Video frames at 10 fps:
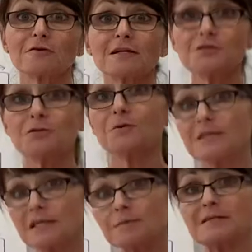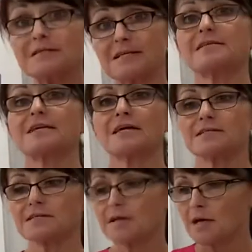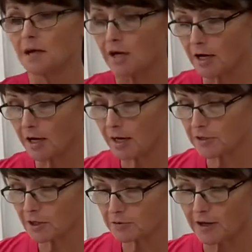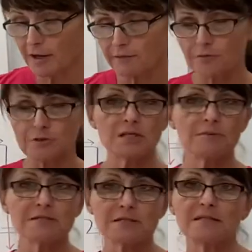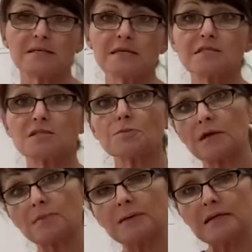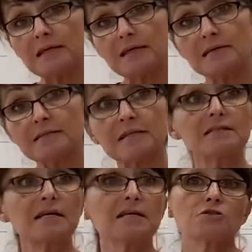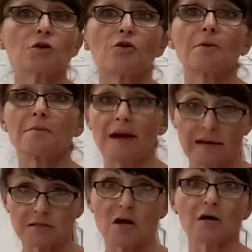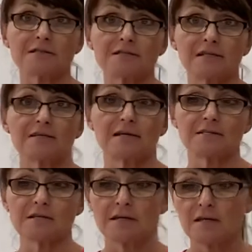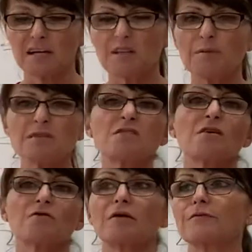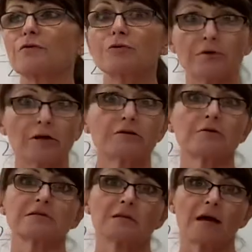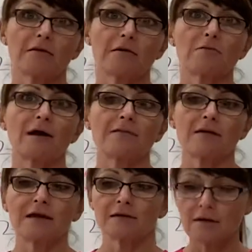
Let's do a TB skin test. Uh, another name for a TB skin test is PPD skin test or a Mantoux skin test. Depends on who your doctor is and how they write that.